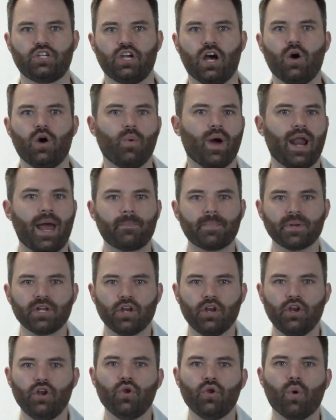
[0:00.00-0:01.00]
go? What happened to
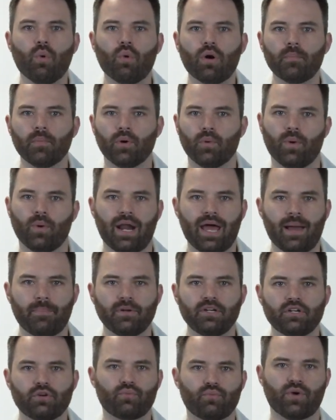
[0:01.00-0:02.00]
normal? What
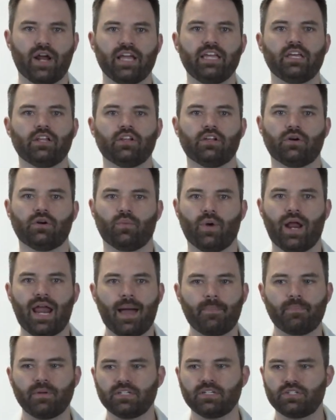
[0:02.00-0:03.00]
happened to regular? What
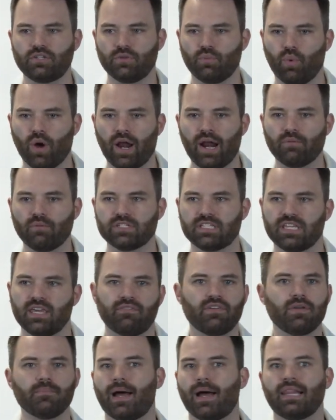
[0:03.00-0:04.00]
happened to what I was
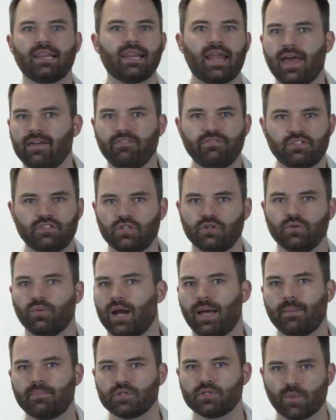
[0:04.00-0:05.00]
giving my life to? What
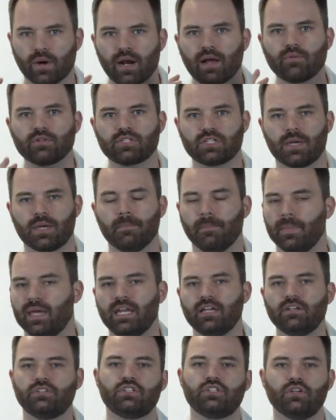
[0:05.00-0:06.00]
happens to what I was
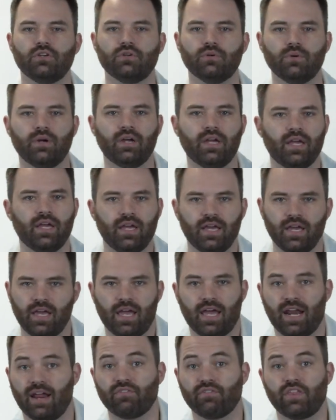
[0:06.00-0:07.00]
committed to?
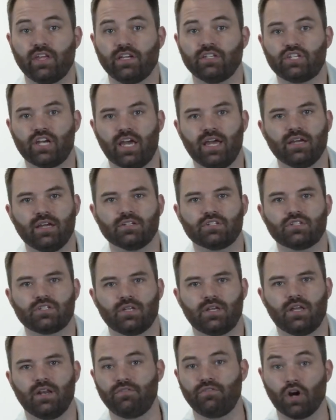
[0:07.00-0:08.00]
and everything changed.
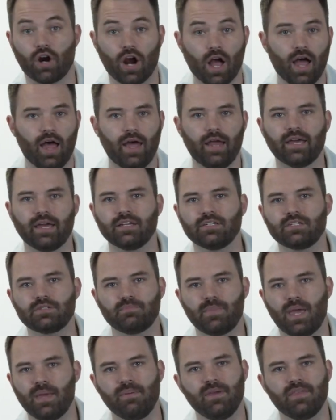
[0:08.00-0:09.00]
And if you're honest,
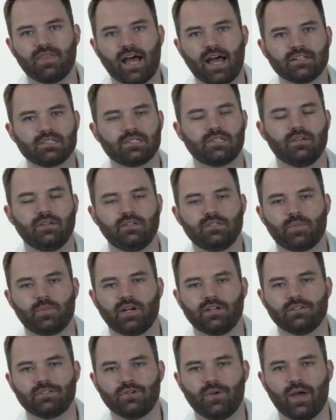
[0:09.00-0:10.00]
maybe that's the
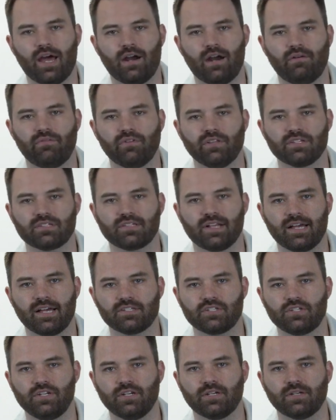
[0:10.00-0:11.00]
experience you had over this
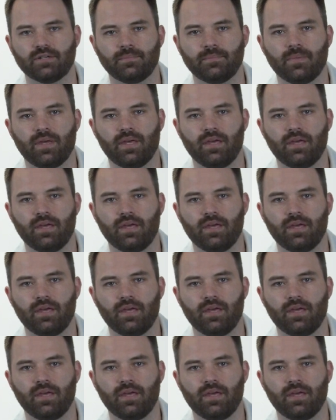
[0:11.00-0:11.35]
last year.